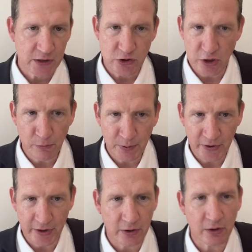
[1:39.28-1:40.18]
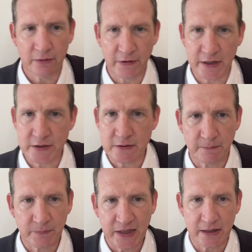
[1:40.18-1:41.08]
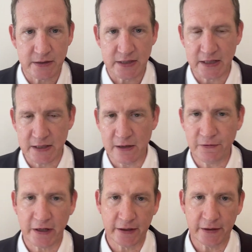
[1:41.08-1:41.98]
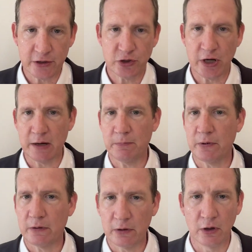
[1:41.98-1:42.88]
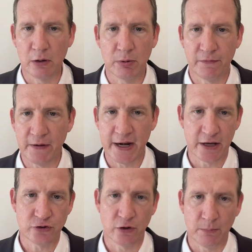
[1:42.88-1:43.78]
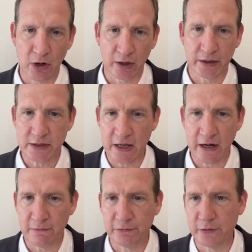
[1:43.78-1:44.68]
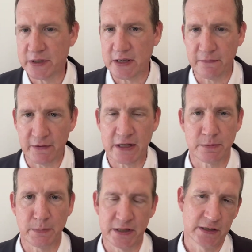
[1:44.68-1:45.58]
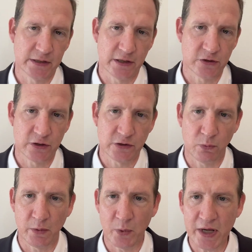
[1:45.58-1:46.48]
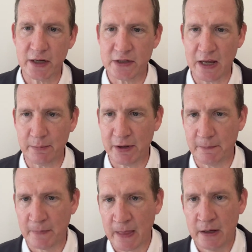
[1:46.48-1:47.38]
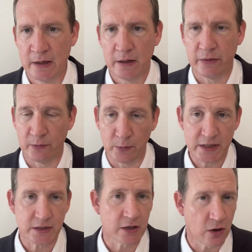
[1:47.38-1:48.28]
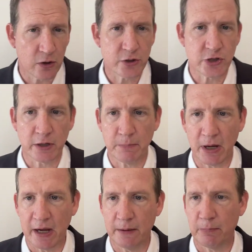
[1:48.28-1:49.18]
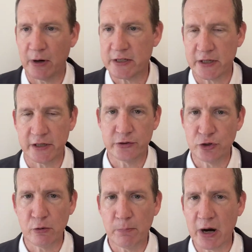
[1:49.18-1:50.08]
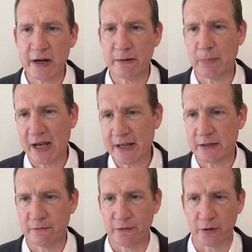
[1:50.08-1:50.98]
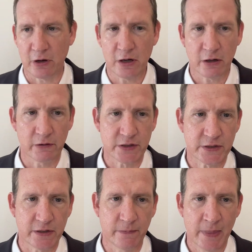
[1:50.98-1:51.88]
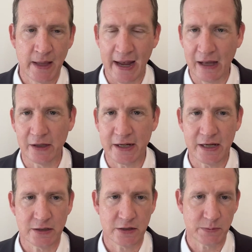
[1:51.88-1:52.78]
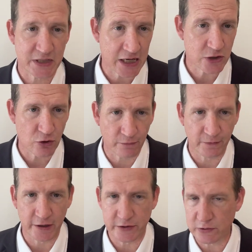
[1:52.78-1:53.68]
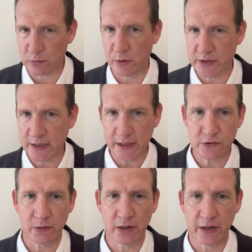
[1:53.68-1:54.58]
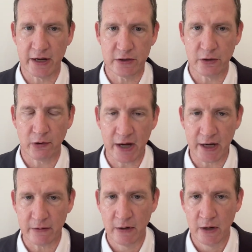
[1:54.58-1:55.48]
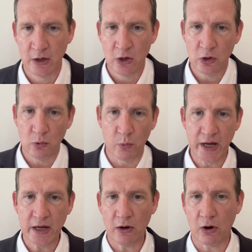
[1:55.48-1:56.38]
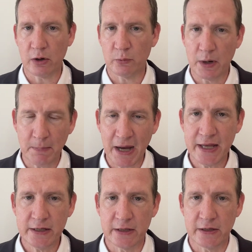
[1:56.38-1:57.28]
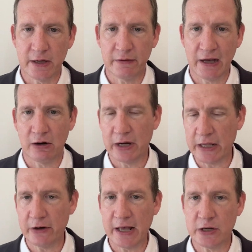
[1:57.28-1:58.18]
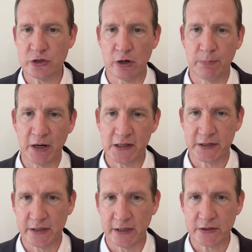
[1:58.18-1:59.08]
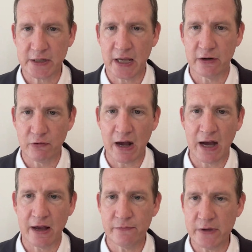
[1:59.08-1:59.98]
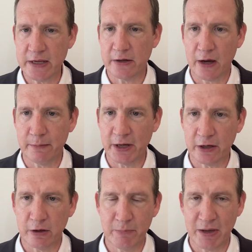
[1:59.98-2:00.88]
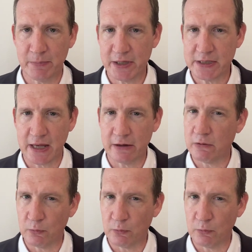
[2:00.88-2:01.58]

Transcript: Geopolitical events can significantly shape global financial markets and influence investment decisions. When we examine the recent urging by President Joe Biden for Congress to allocate substantial funds towards Israel and Ukraine, we are reminded of how international politics can drive economic commitments and